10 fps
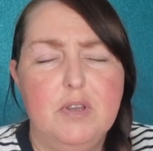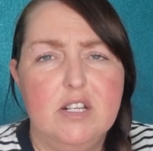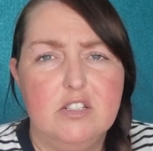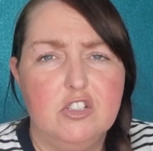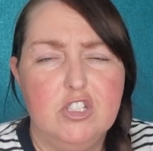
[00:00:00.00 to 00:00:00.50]

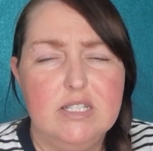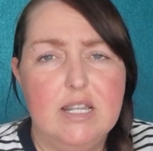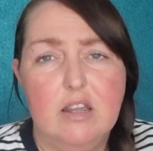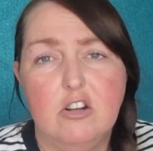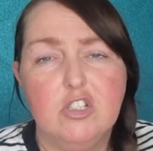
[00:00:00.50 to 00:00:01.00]
because they're just
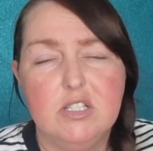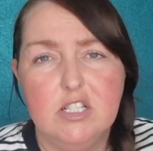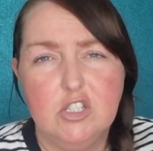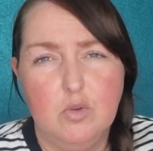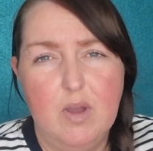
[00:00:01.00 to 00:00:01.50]
a
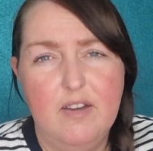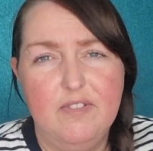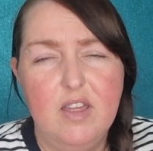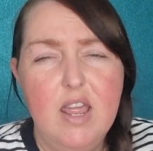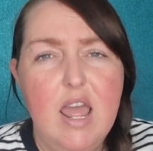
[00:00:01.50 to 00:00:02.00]
narcissist or
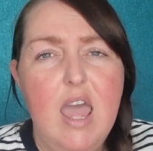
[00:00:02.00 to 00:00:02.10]
whatever,